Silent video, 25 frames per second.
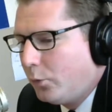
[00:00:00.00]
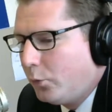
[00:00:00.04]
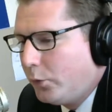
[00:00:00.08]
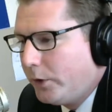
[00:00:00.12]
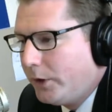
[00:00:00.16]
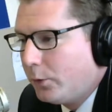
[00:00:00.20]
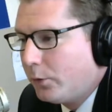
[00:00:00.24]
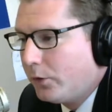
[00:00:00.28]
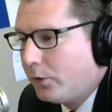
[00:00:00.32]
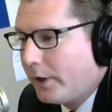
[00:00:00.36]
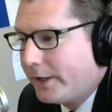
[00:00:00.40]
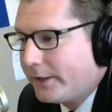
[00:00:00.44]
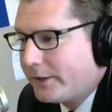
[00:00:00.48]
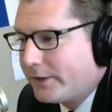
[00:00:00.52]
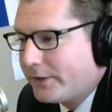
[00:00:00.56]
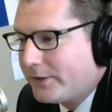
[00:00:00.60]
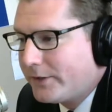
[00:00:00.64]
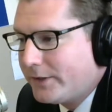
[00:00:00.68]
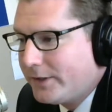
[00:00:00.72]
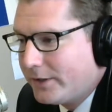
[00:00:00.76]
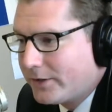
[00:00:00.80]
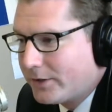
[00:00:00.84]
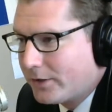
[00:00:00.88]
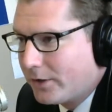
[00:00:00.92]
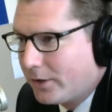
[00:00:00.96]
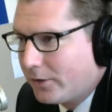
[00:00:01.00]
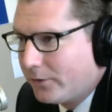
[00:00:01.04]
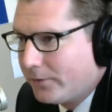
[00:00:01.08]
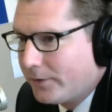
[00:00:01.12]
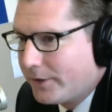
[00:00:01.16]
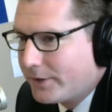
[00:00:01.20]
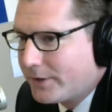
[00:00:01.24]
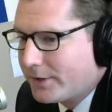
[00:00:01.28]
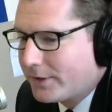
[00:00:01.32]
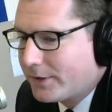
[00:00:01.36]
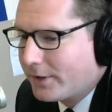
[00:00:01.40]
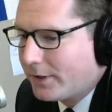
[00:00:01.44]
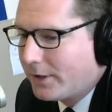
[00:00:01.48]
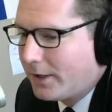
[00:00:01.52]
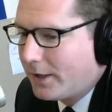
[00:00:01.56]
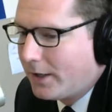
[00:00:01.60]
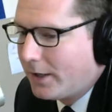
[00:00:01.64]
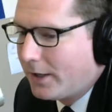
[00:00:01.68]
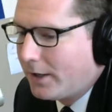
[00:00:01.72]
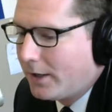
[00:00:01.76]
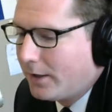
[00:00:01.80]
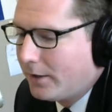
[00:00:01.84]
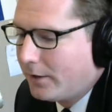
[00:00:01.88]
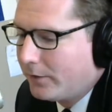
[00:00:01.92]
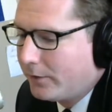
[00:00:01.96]
we would like to see service
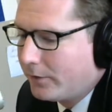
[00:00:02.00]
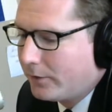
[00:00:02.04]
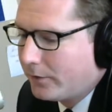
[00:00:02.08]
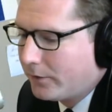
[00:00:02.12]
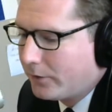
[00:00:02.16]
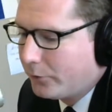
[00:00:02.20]
uh,